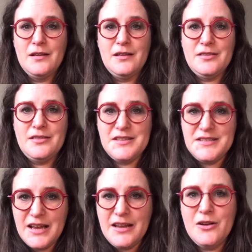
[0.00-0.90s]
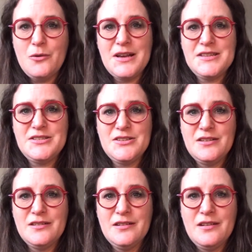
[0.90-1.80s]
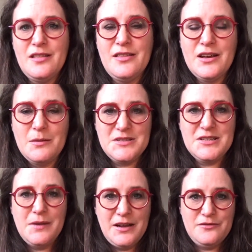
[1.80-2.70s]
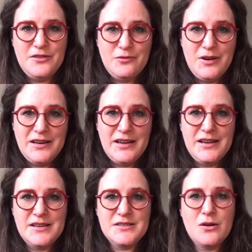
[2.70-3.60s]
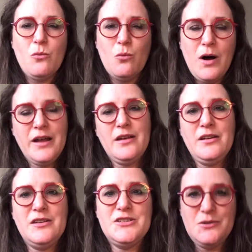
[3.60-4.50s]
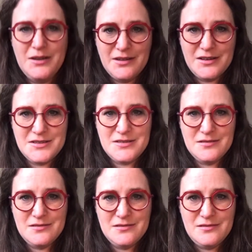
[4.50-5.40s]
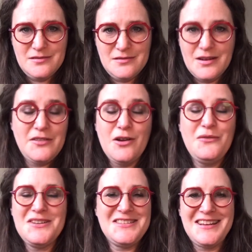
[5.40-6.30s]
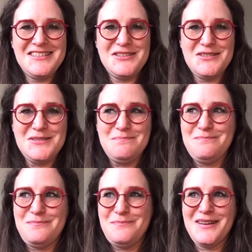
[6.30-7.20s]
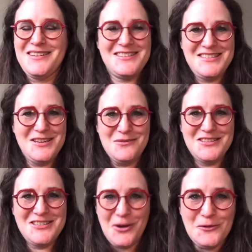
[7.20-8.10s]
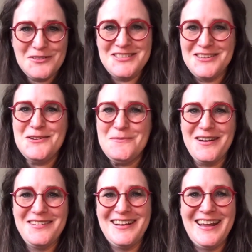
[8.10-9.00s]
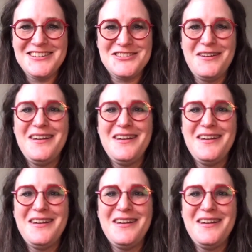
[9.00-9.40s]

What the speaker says: The second question that comes to mind for the reader is, why are you doing this? Now, the obvious answer is because you were told to by the lecturer.